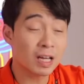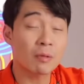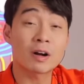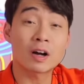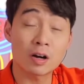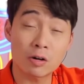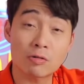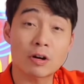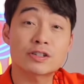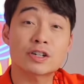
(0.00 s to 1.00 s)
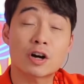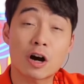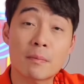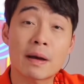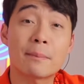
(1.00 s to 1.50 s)
that what Uncle Roger
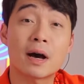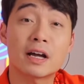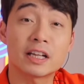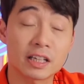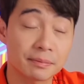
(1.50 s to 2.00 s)
called my money?